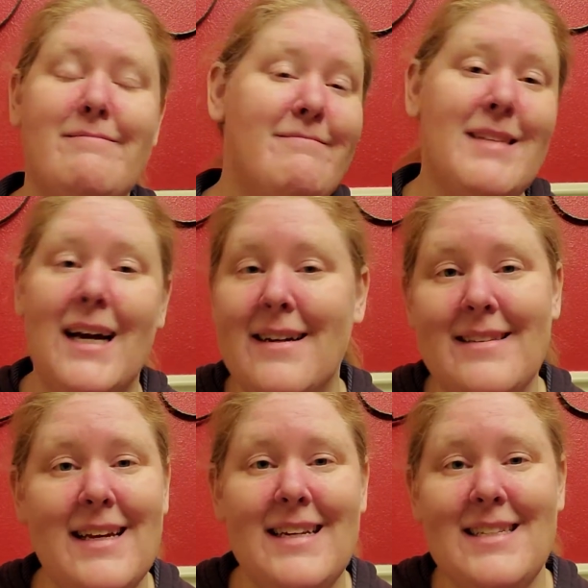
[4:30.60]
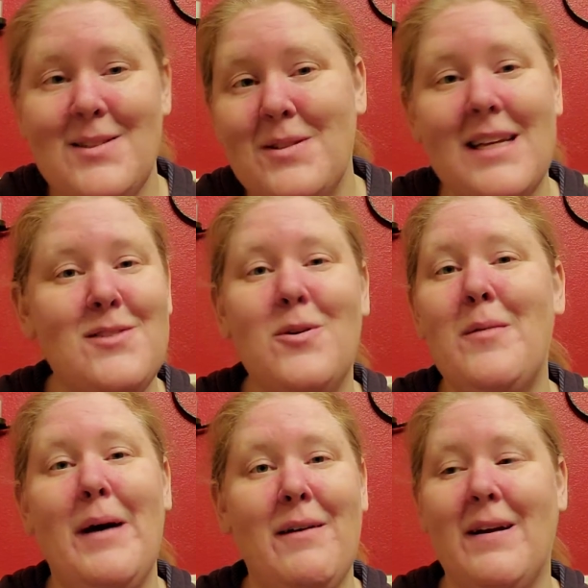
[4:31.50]
yeah, that's where
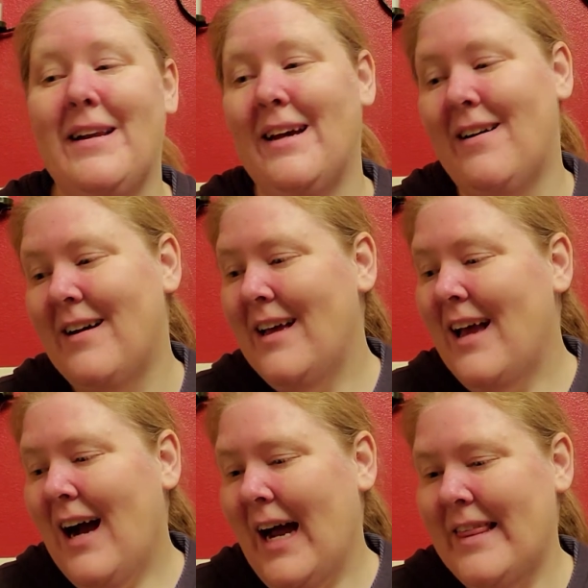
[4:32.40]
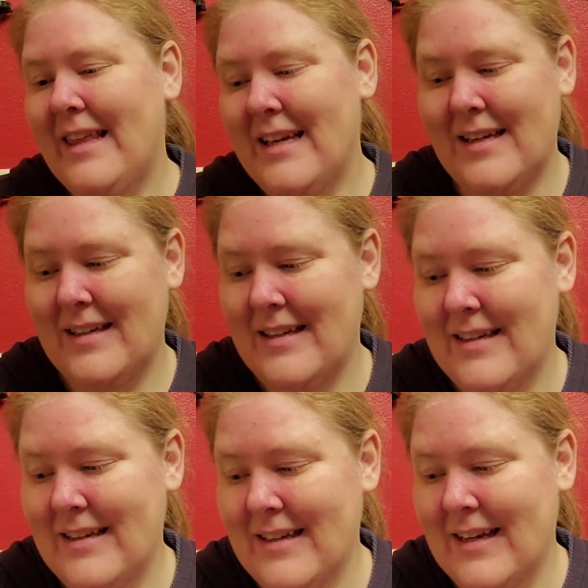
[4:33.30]
I'm at right now. I think
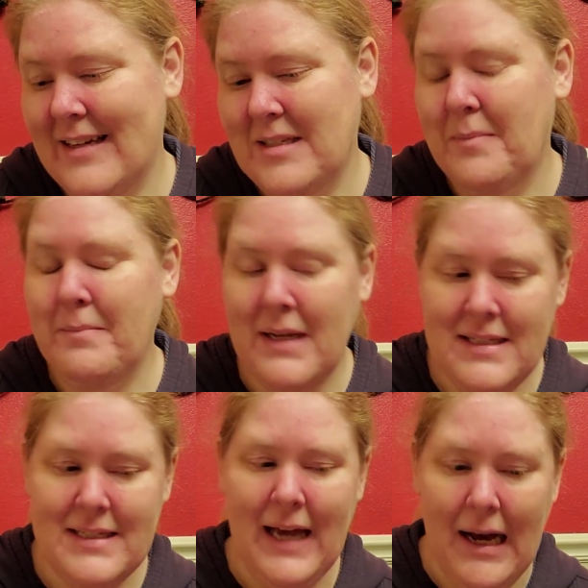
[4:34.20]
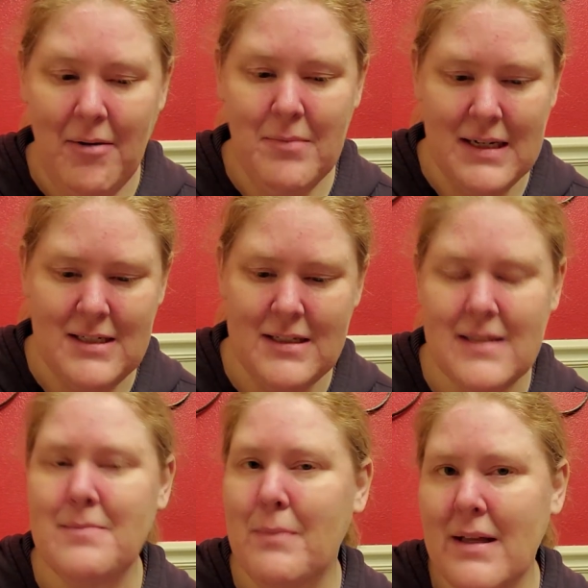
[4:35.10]
it's amazing how much
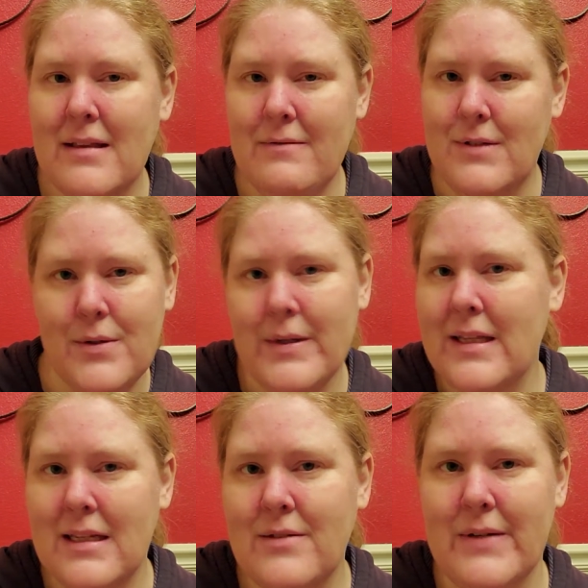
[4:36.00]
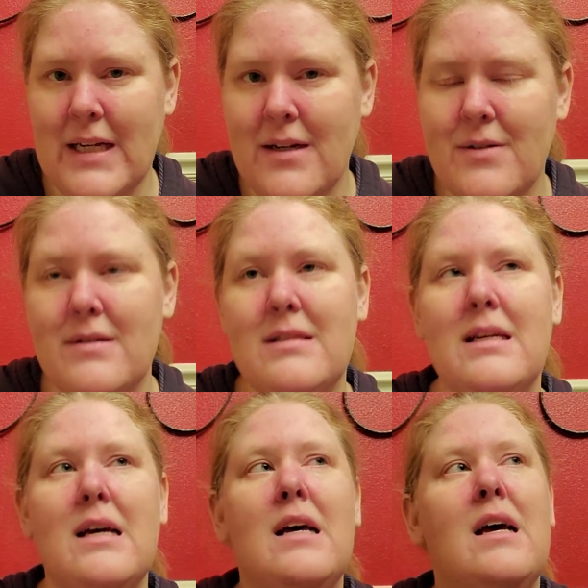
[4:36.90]
this month of doing these videos,
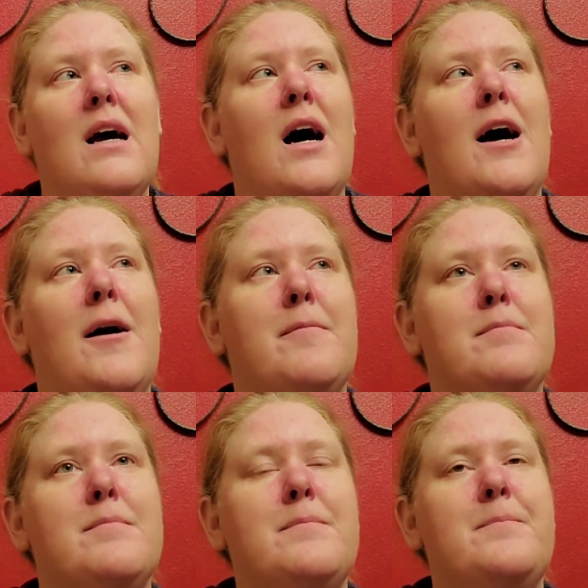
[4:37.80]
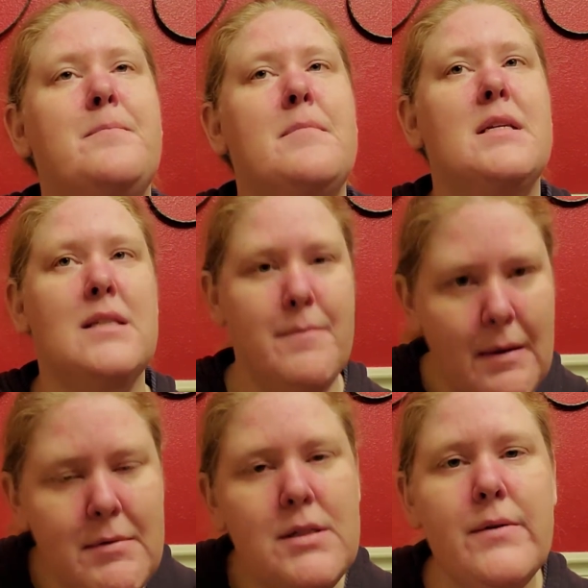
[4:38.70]
because I
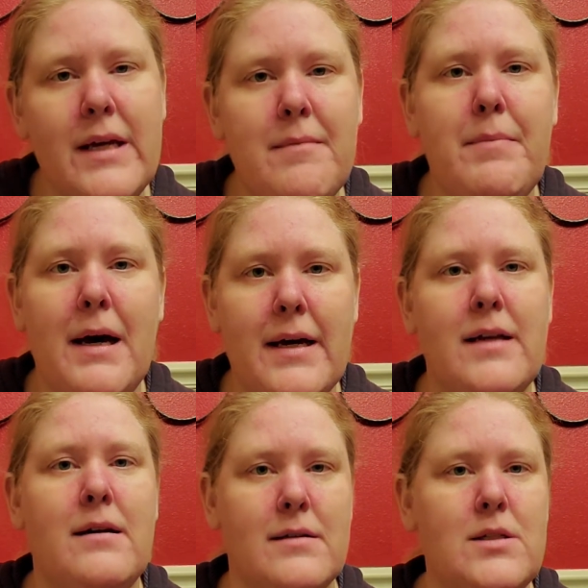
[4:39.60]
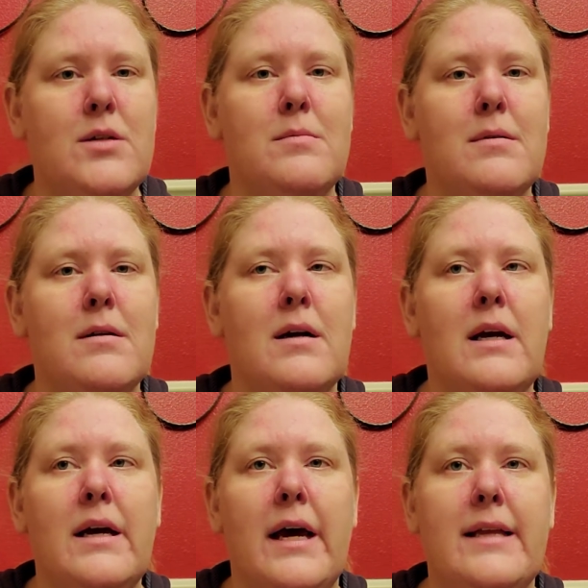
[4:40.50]
remember doing it back in October,
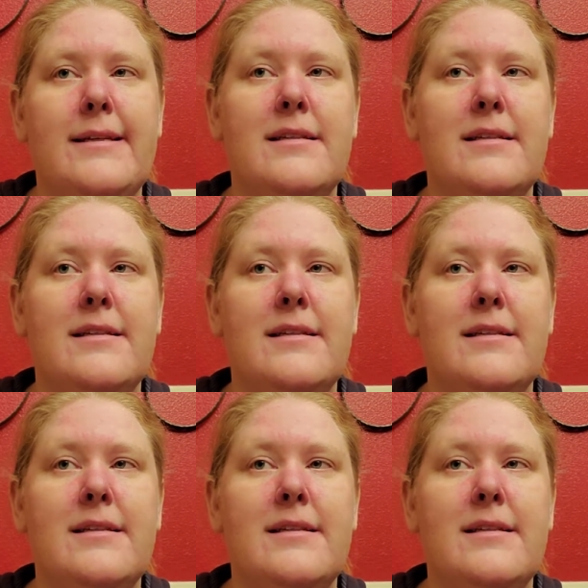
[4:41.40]
and